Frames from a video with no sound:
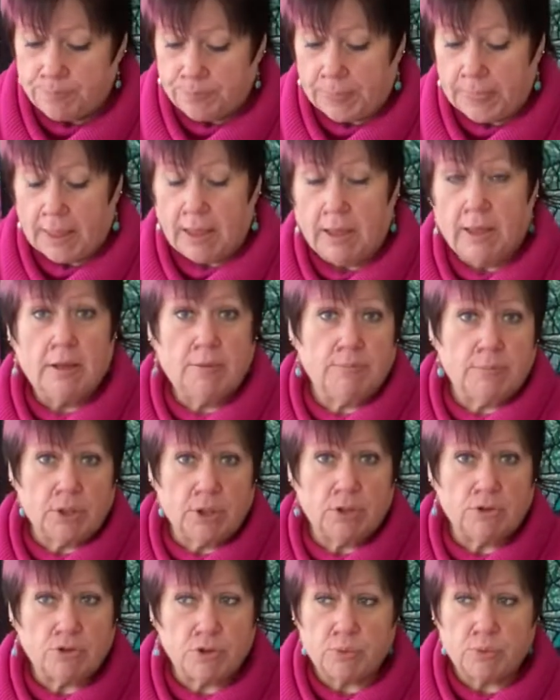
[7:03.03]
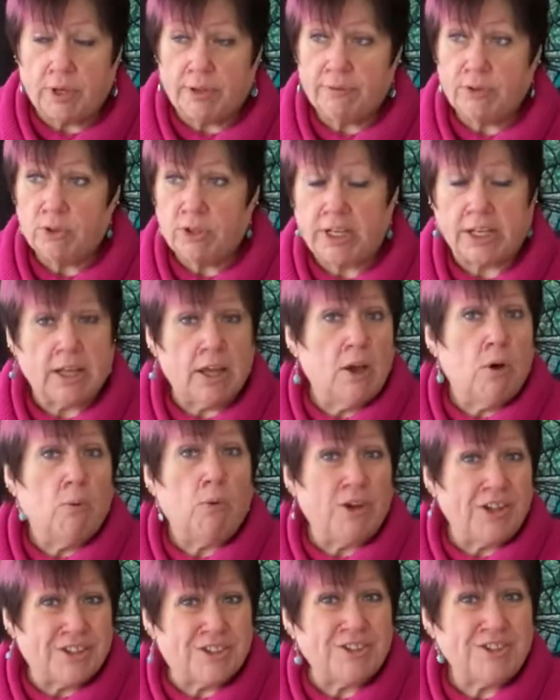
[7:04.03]
But you do whatever you need.
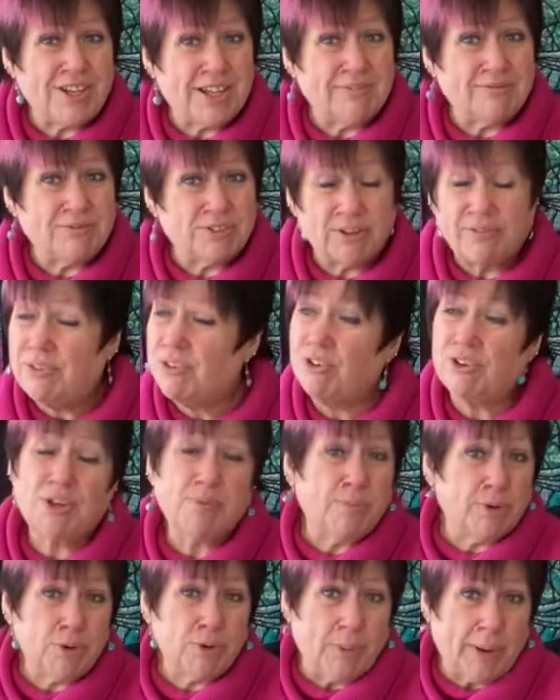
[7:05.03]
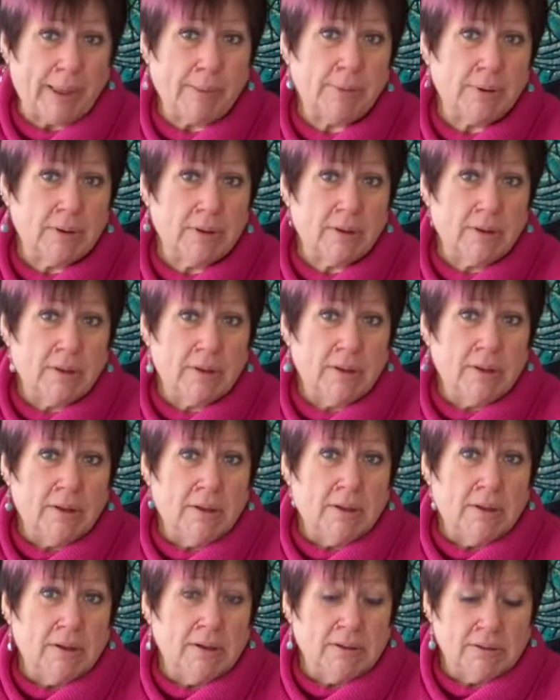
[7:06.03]
What you could even do, if you've got no bonderweb,
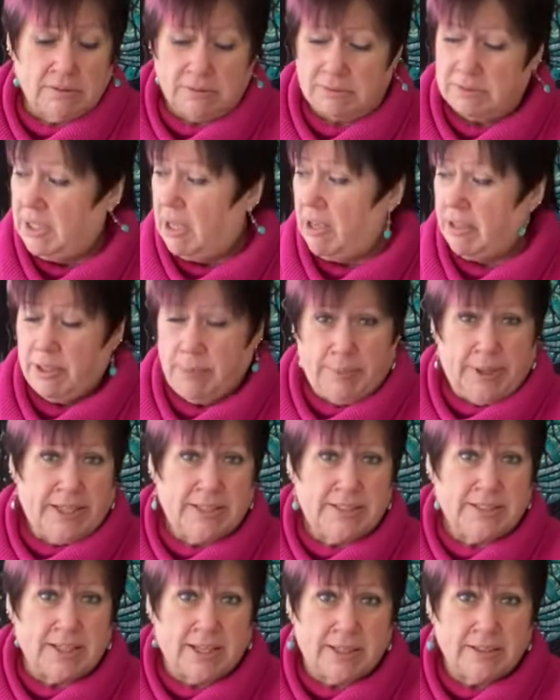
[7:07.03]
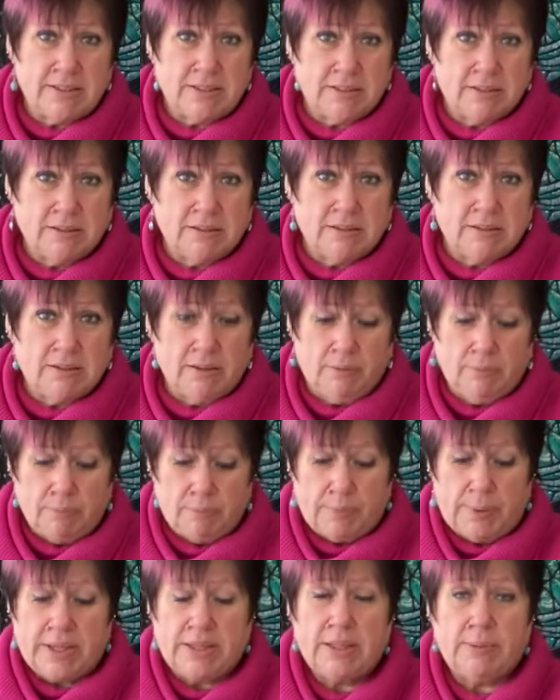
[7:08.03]
cut your pieces,
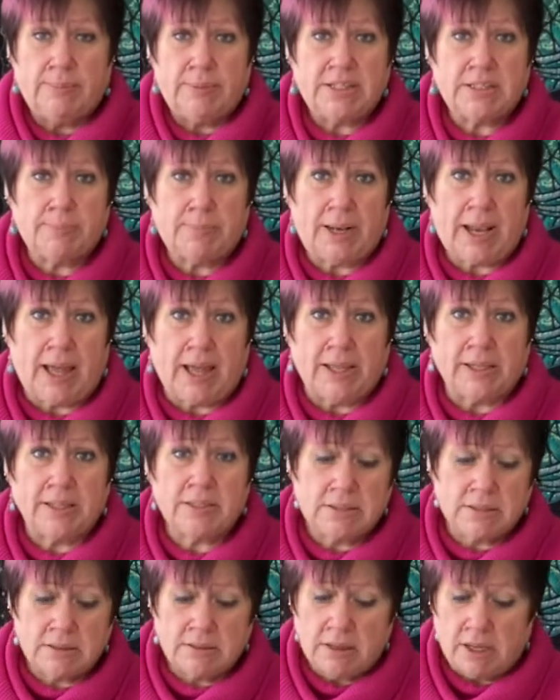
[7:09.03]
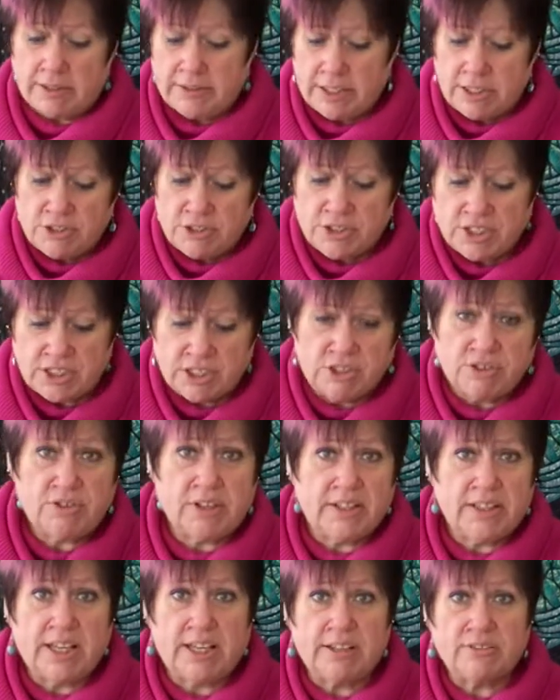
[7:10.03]
pin them into place, and then just stitch
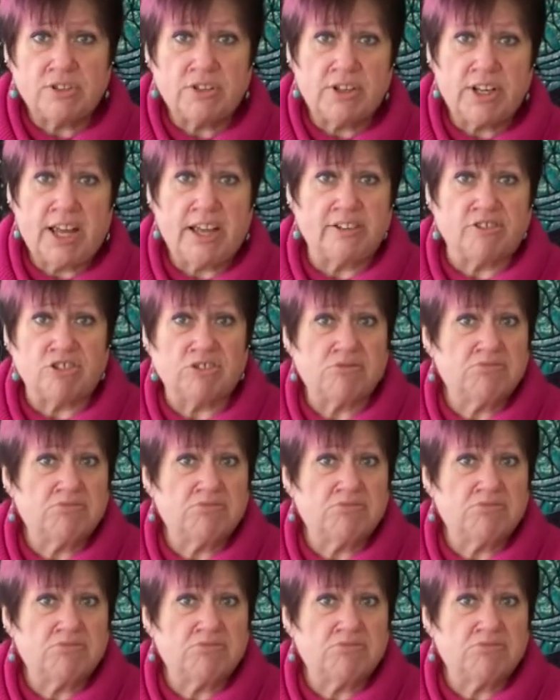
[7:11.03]
around the outside edge.